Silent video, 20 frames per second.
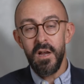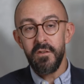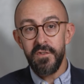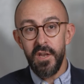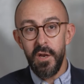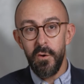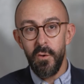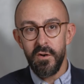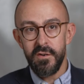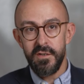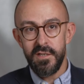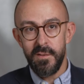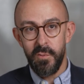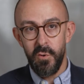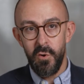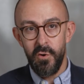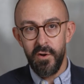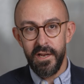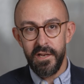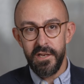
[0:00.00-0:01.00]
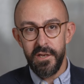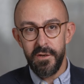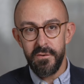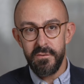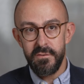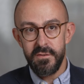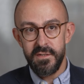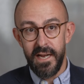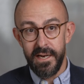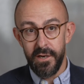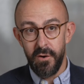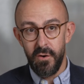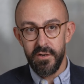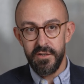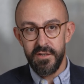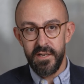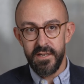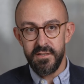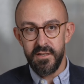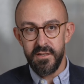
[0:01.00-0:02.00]
view on deploying new
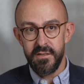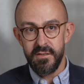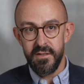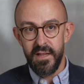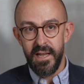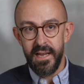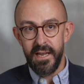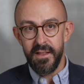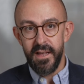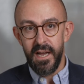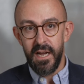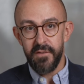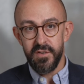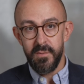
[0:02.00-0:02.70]
technologies is they either have